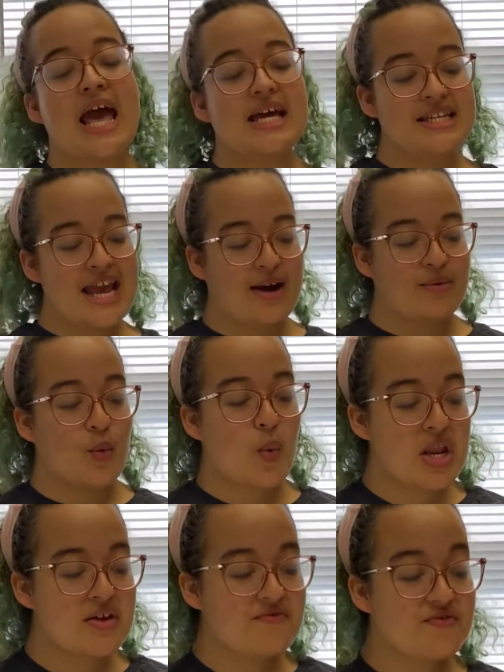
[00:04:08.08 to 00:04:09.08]
Now,
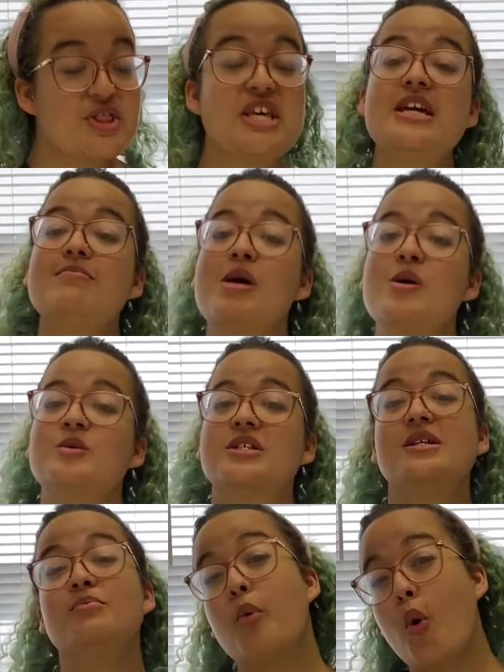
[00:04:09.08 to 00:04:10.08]
one of the most
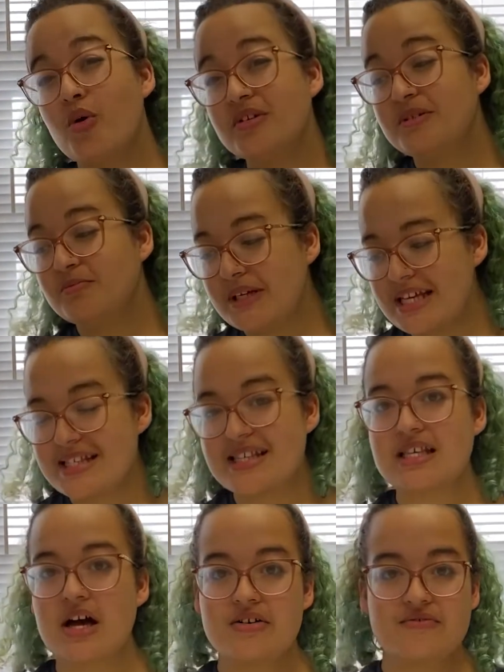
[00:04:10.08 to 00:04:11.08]
important pieces
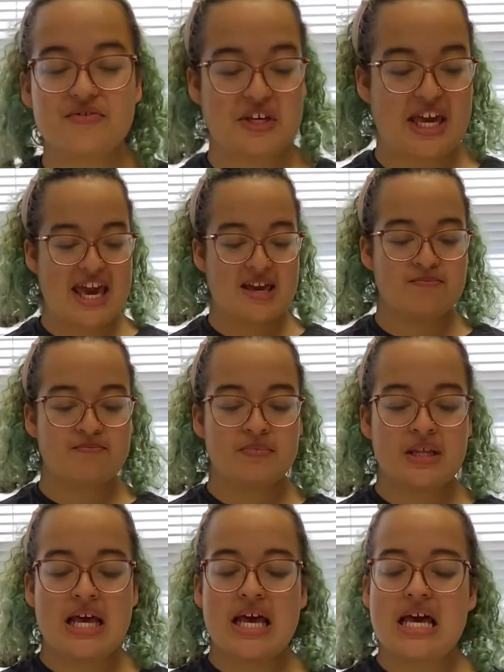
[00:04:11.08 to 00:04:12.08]
of the game
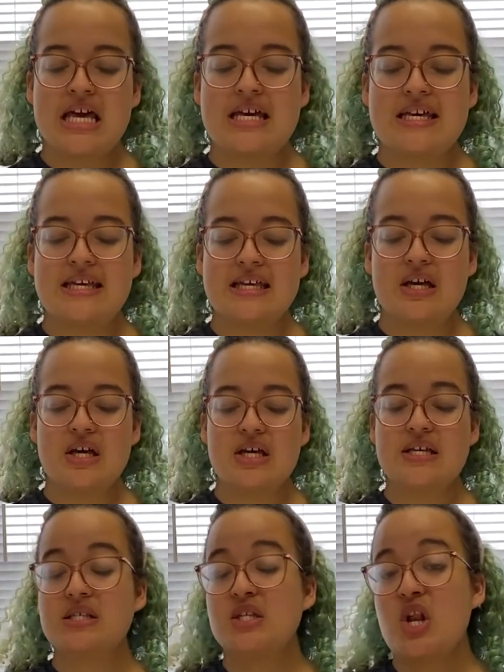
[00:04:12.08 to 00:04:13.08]

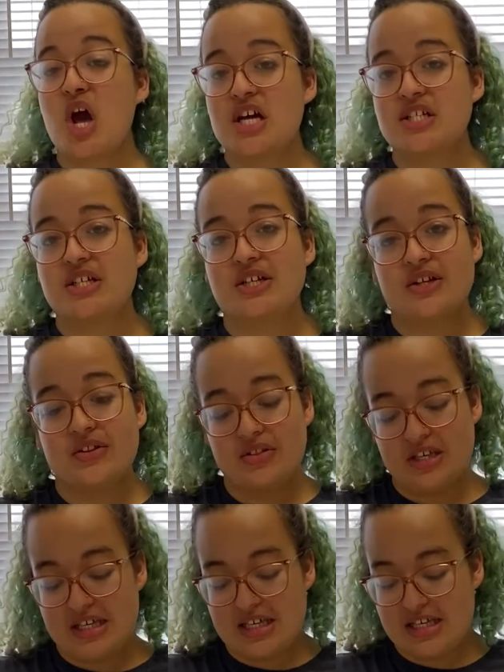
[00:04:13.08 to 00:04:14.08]
is not
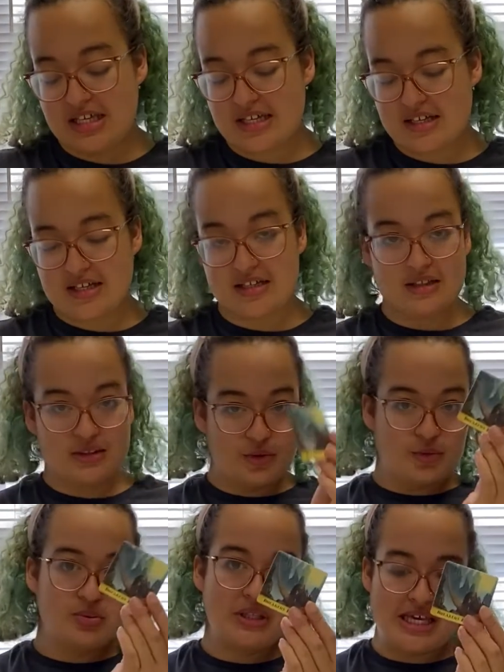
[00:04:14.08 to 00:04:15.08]
the little
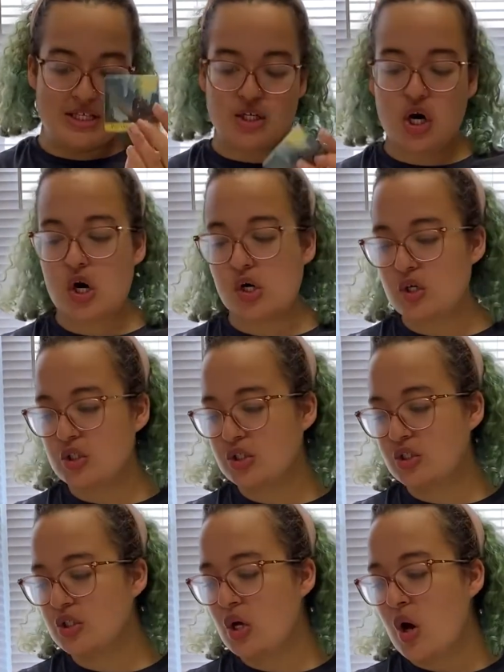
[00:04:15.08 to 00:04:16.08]
place
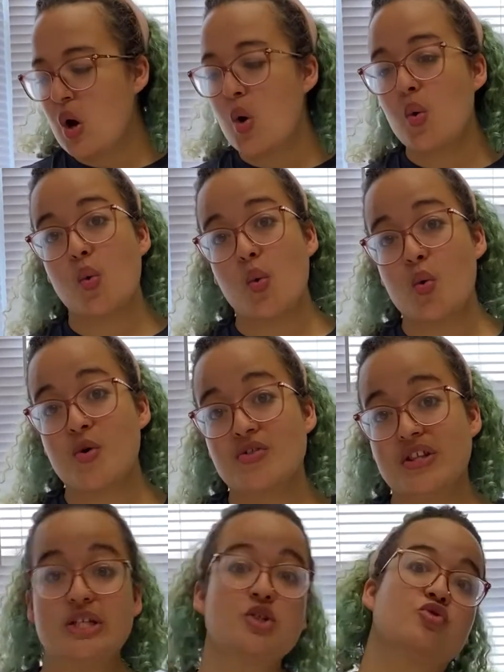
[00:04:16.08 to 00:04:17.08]
cards or
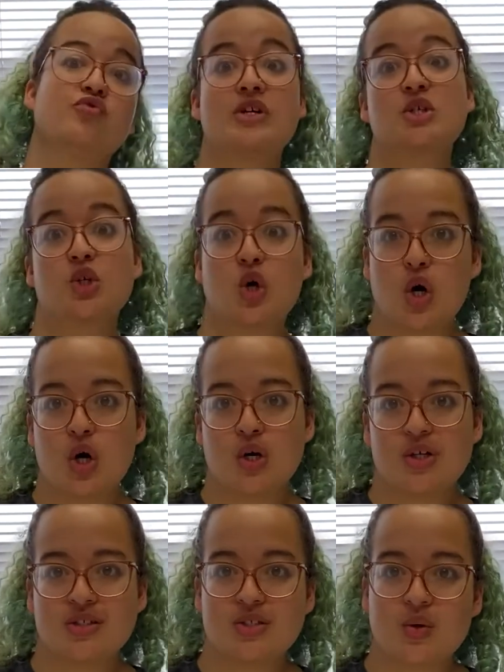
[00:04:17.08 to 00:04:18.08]
the treasure
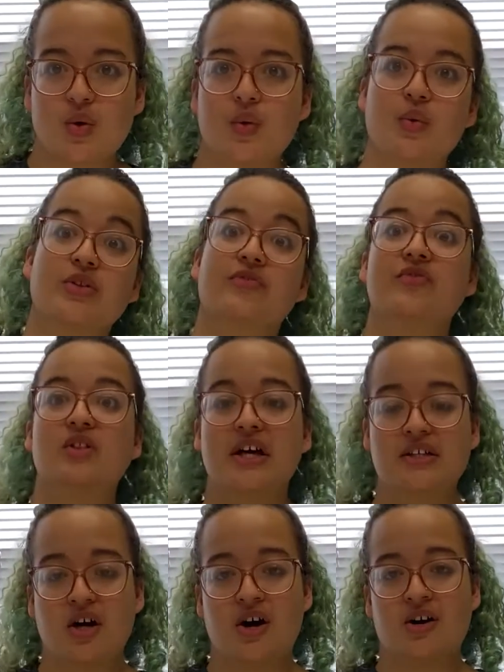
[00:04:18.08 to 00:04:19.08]
cards or the flood
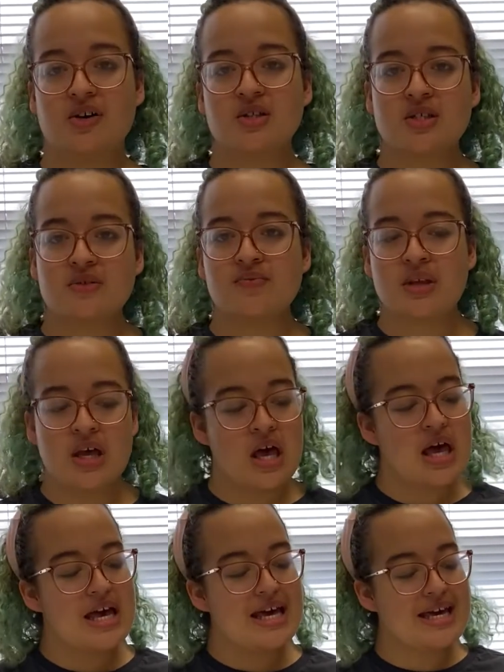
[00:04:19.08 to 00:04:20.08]
cards.
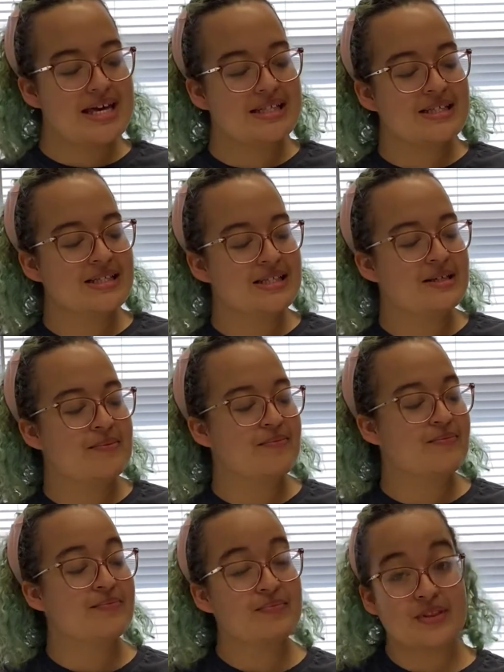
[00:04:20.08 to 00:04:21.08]
It's
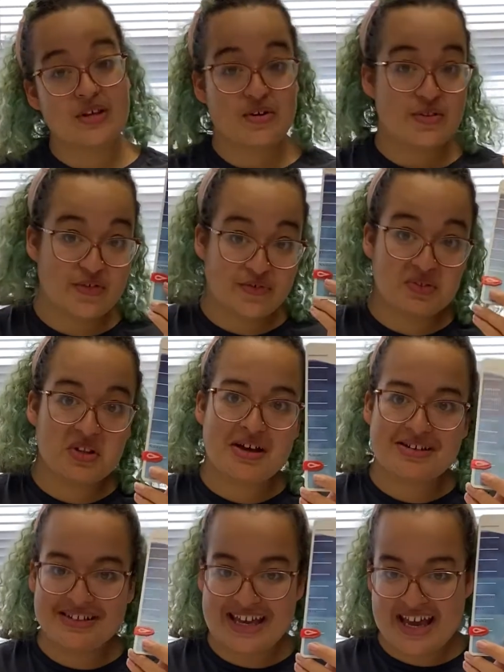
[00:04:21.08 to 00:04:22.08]
the
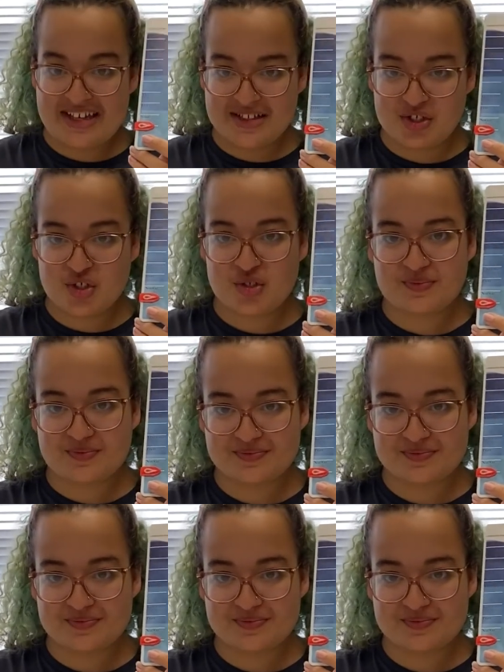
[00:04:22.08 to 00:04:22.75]
flood gauge.